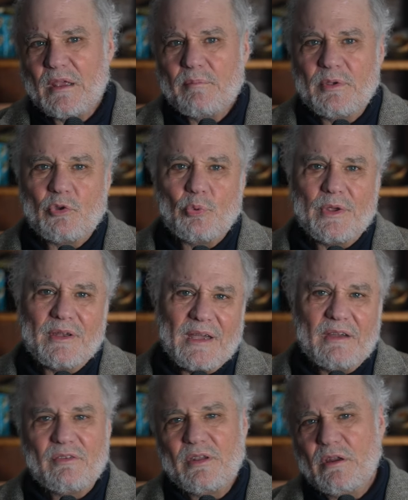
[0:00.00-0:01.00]
Between
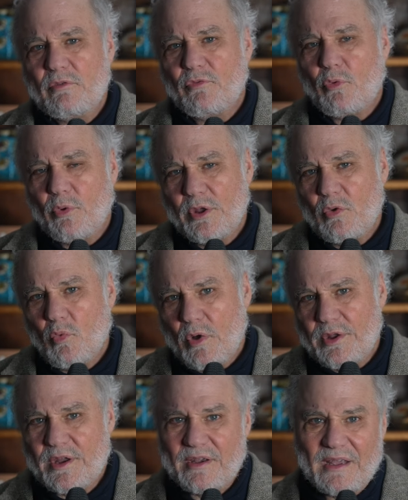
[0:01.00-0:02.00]
1941
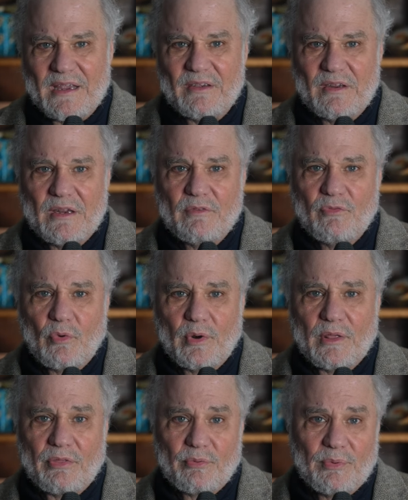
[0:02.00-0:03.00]
and
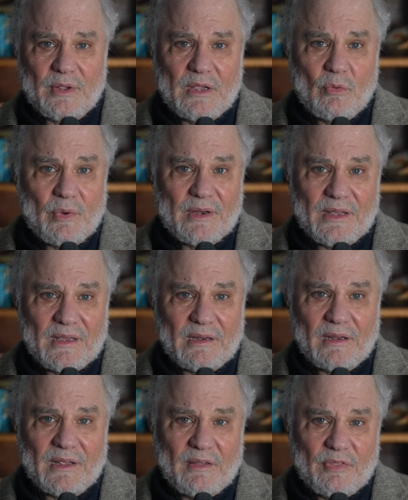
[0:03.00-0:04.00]
1943, when
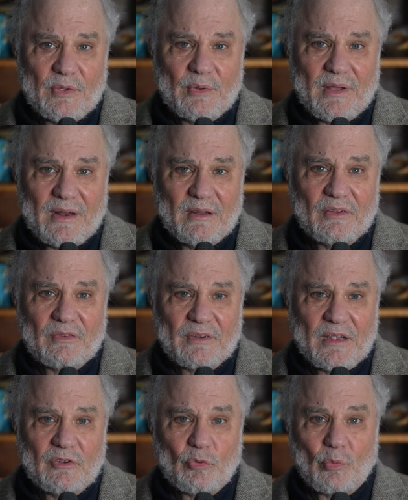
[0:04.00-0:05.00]
Italy and the United
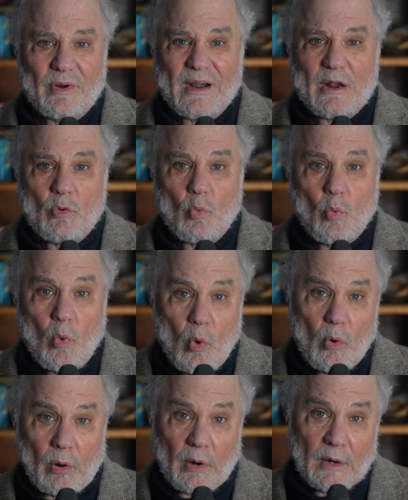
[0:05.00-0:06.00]
States were at
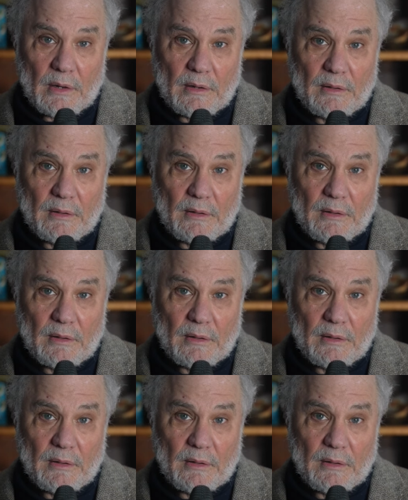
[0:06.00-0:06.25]
war,